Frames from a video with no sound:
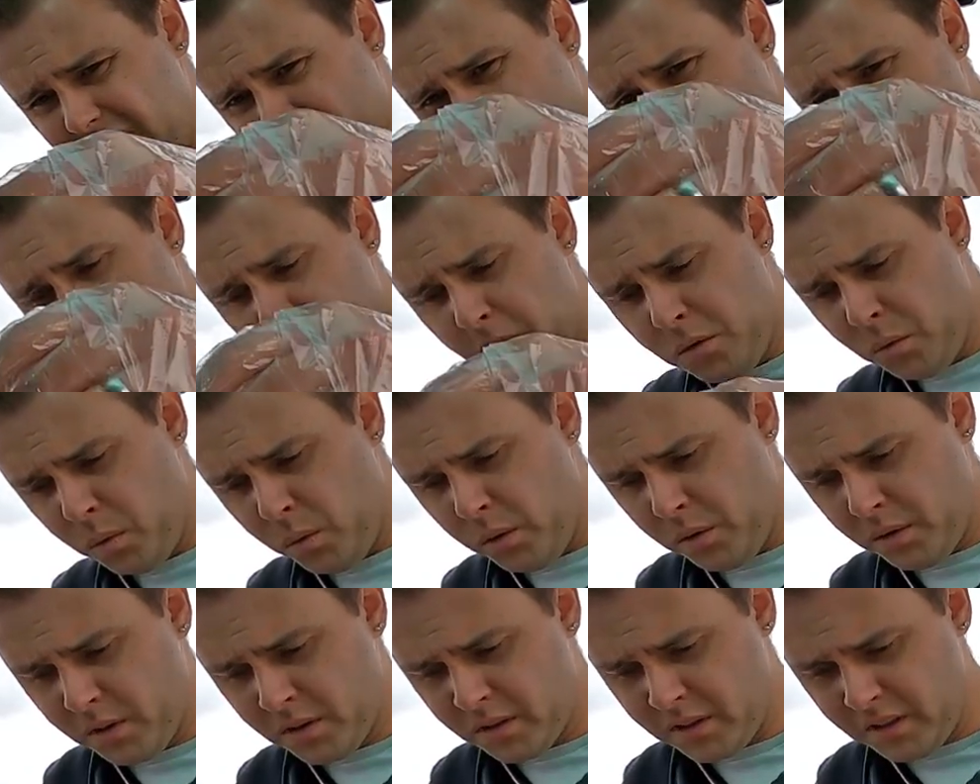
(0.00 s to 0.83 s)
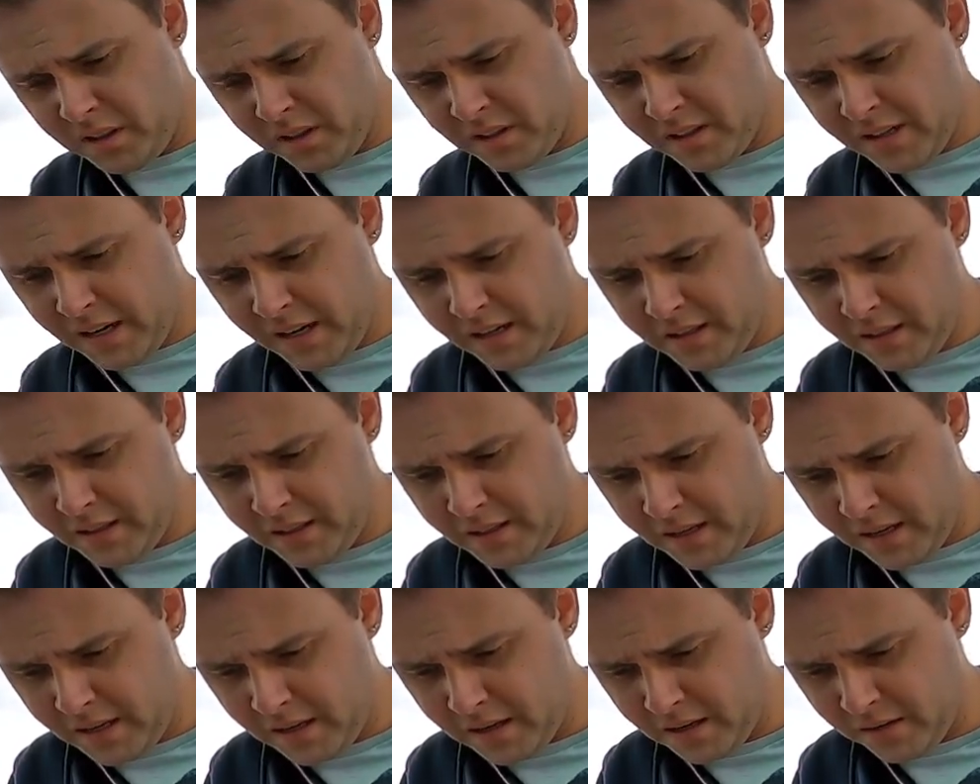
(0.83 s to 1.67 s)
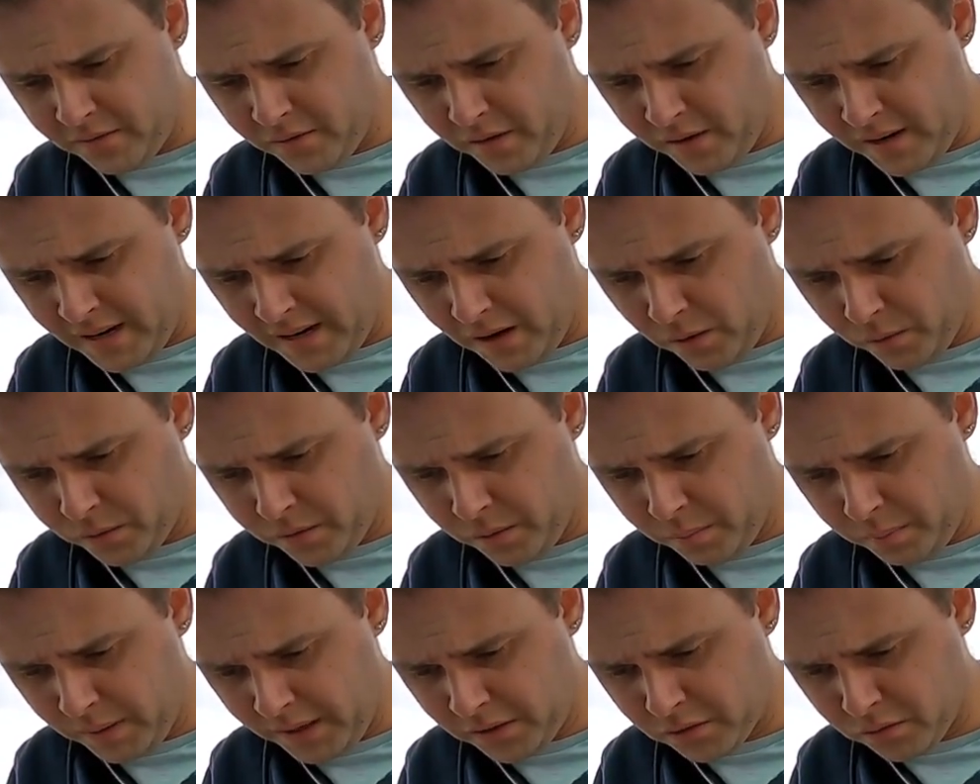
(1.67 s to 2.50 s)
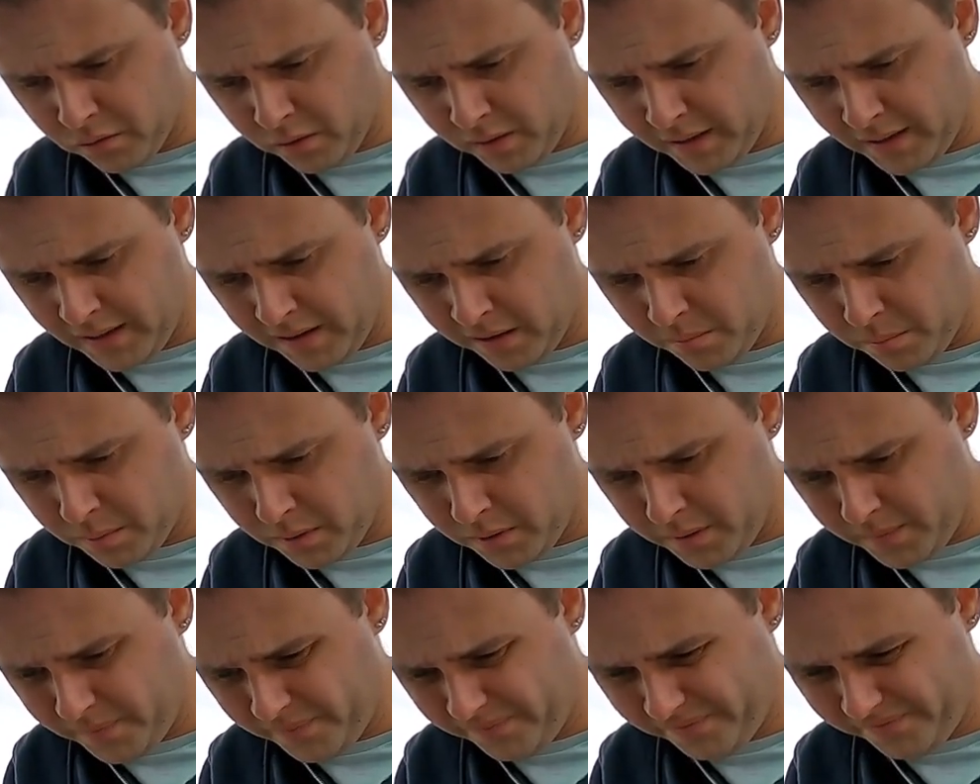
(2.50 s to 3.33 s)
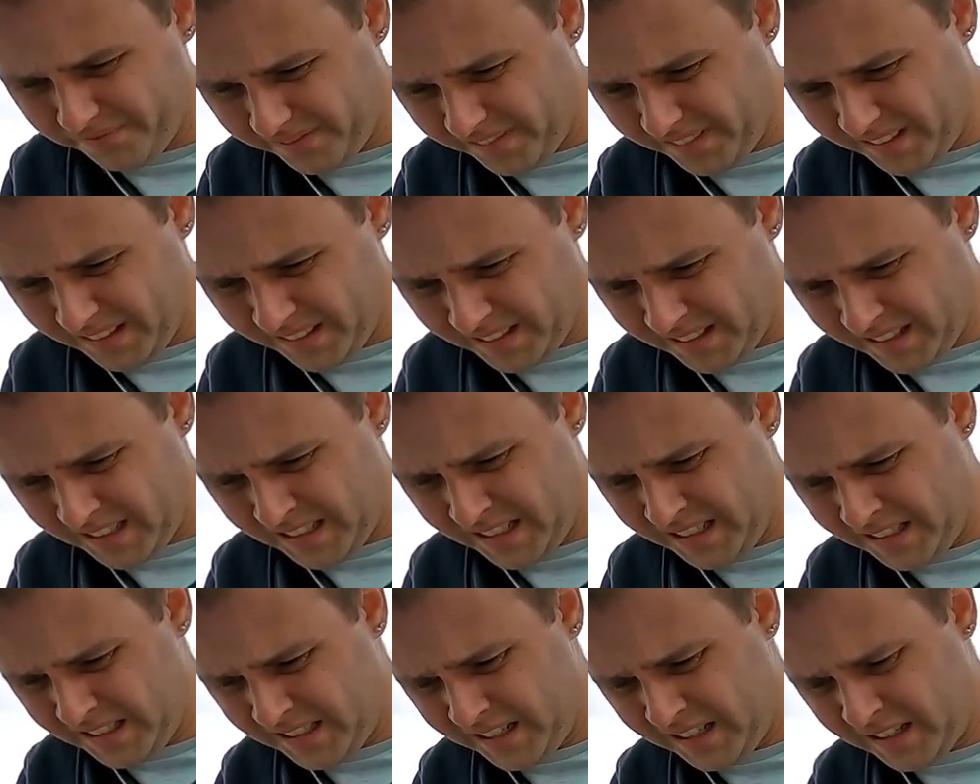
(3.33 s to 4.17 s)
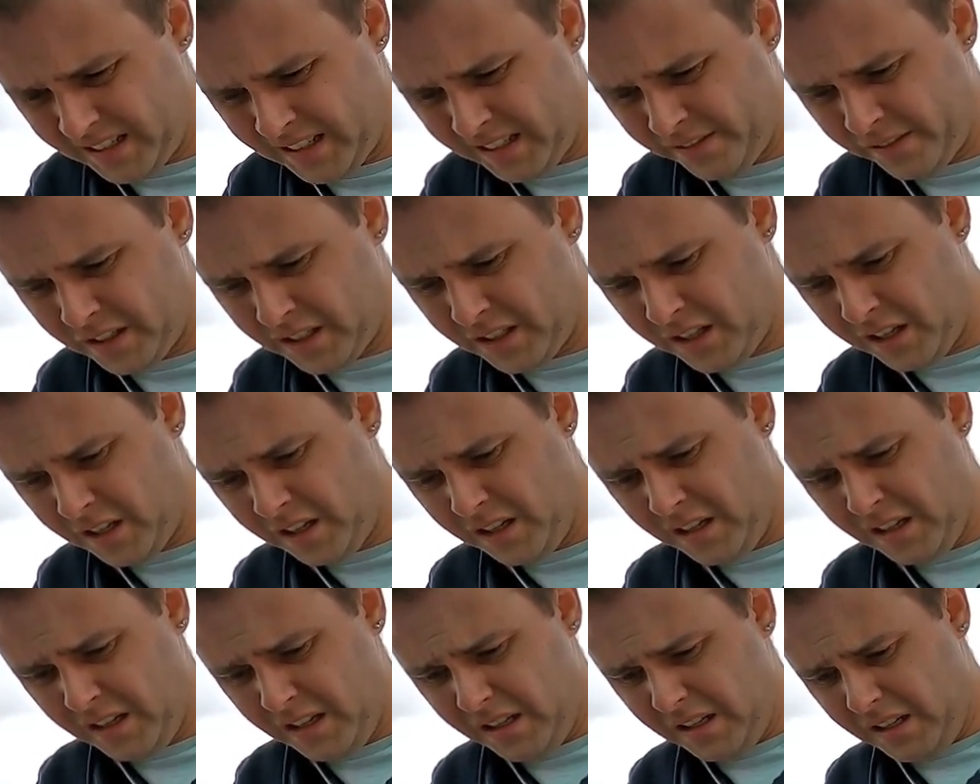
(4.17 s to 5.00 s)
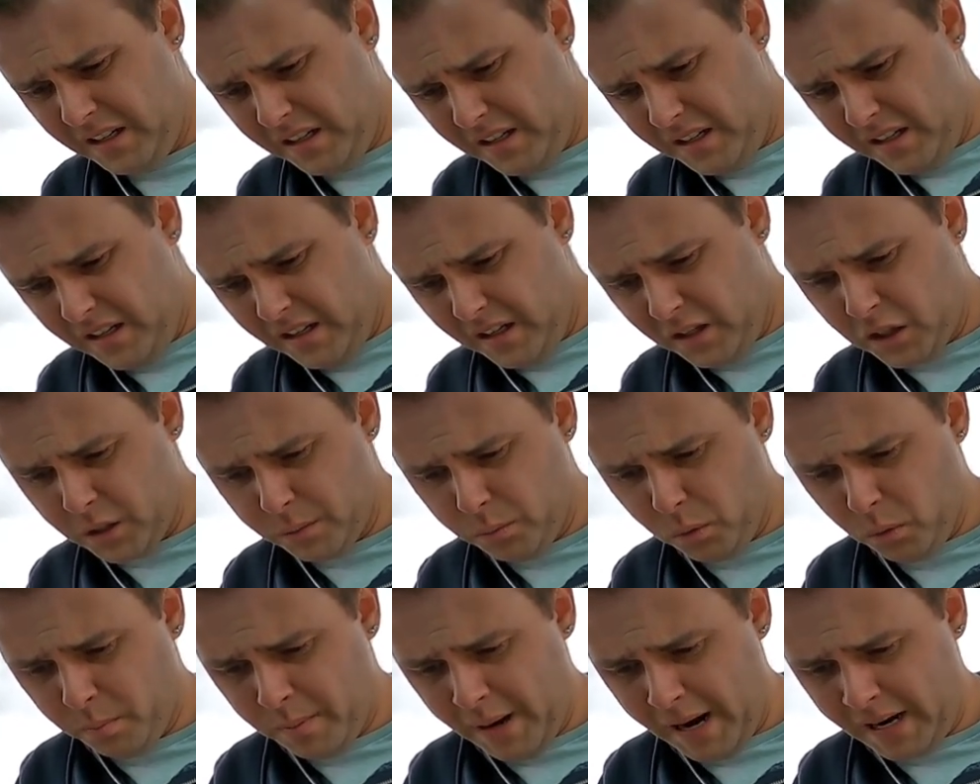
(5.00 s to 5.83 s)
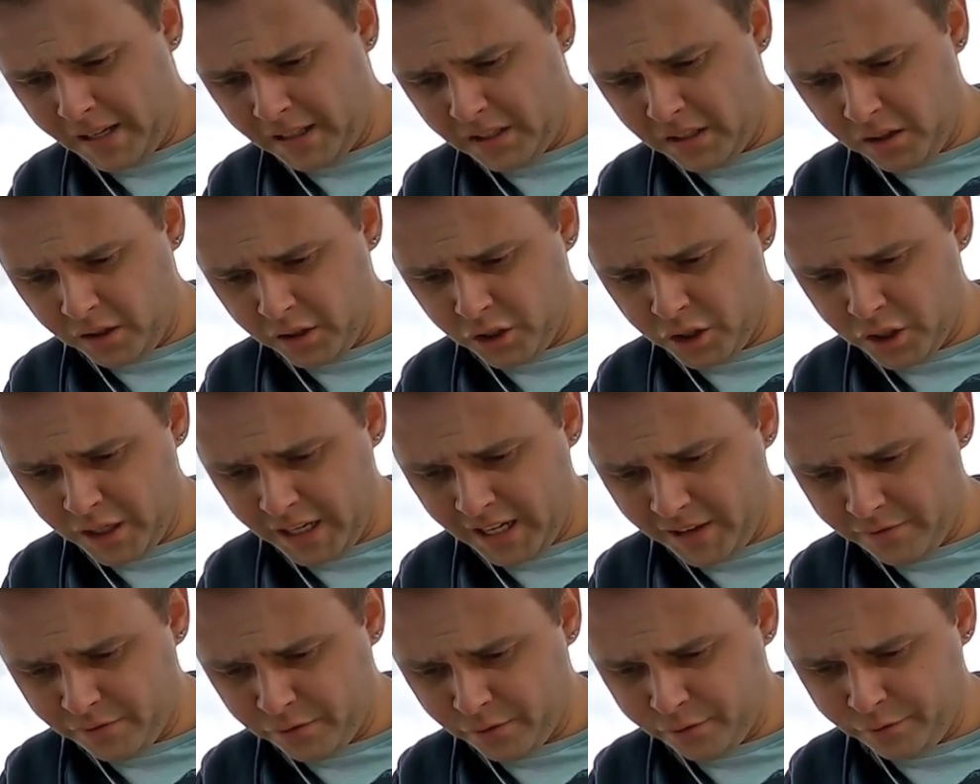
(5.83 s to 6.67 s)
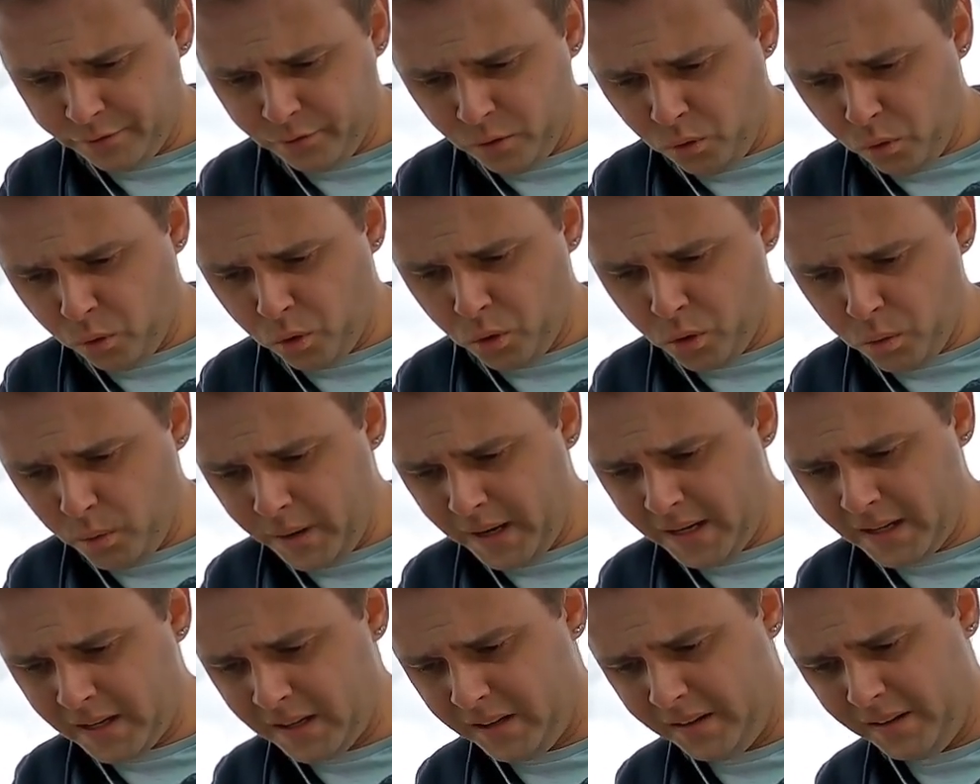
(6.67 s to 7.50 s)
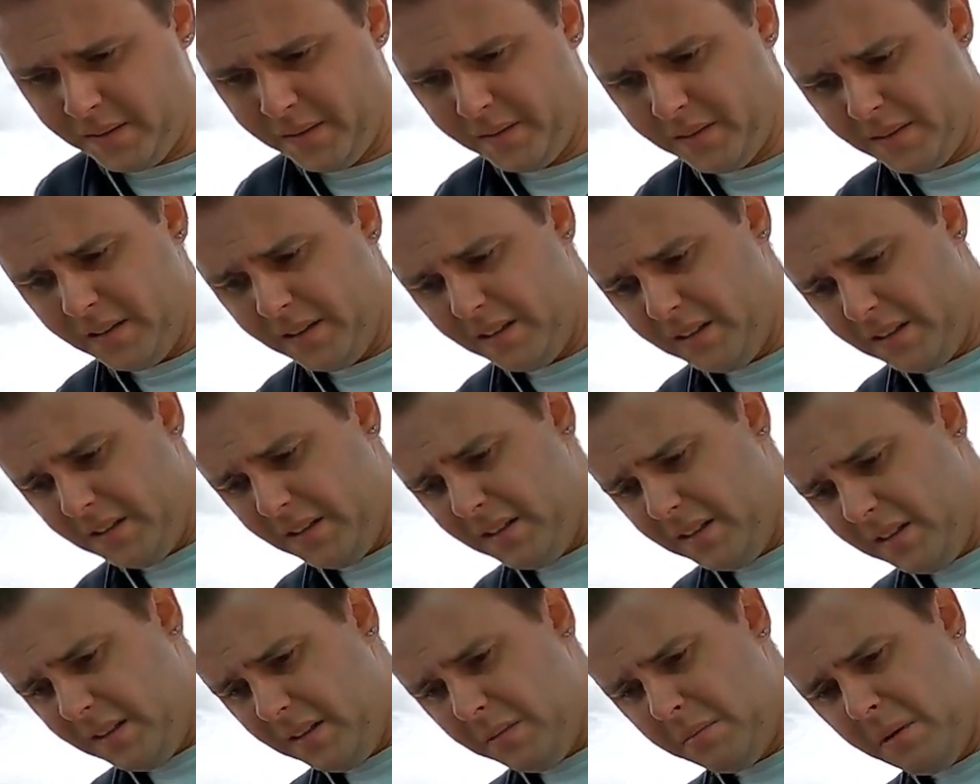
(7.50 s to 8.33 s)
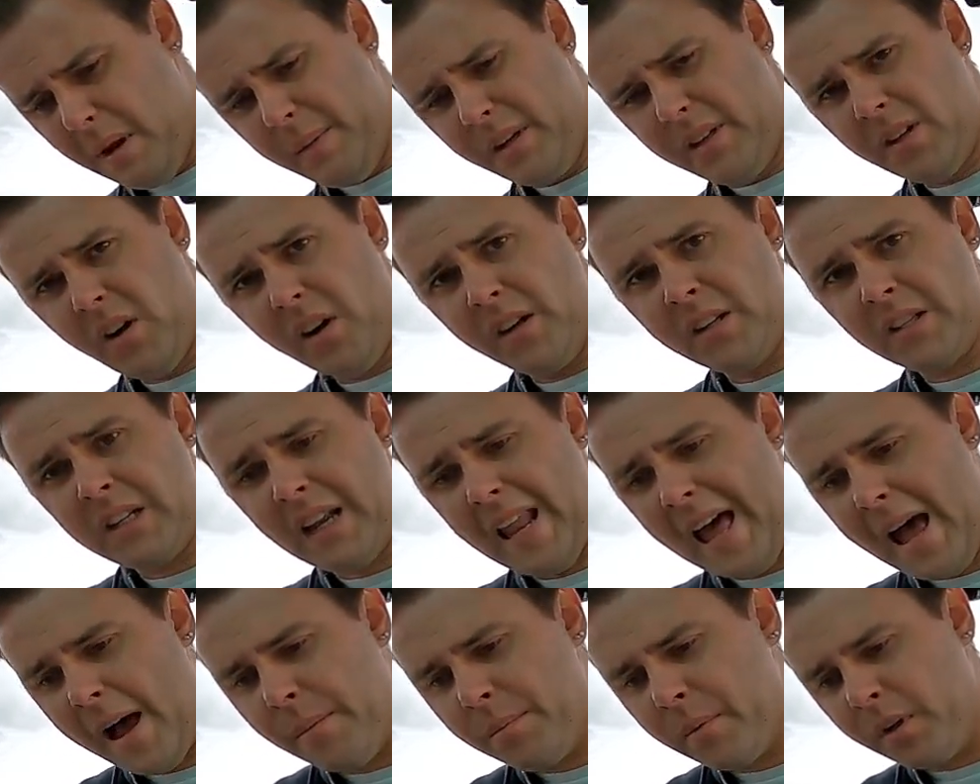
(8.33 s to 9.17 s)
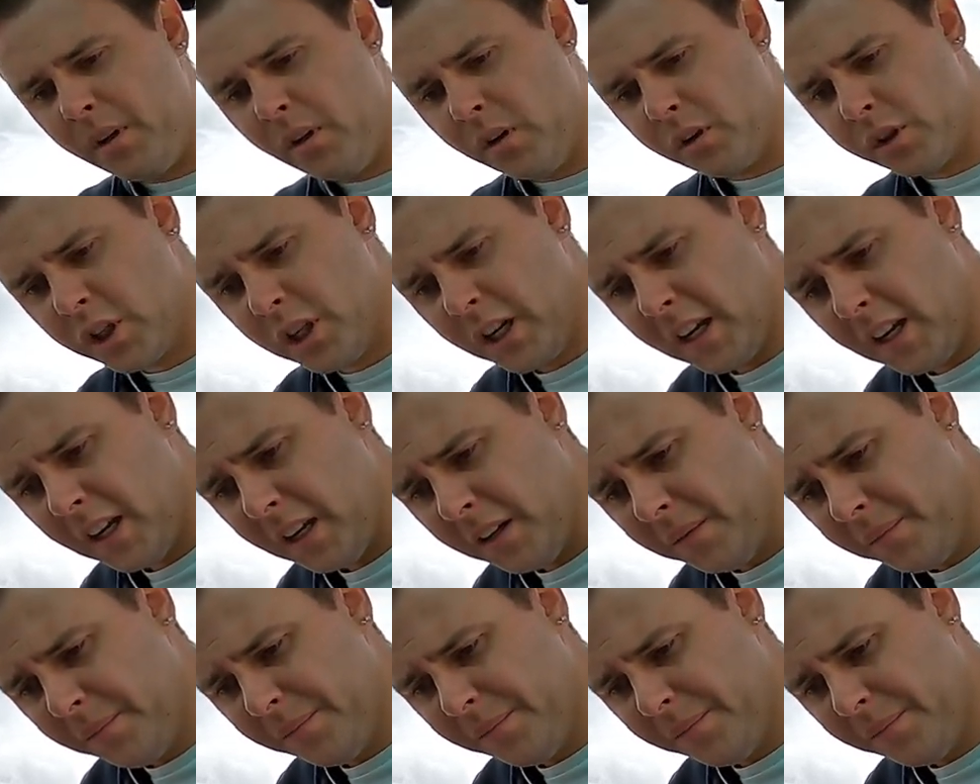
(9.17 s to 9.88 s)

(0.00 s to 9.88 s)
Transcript: I know the world isn't exactly in a very healthy place right now, but I didn't think I'd ever see a small pack of diced chicken for £4. Maybe diced lamb, but not chicken.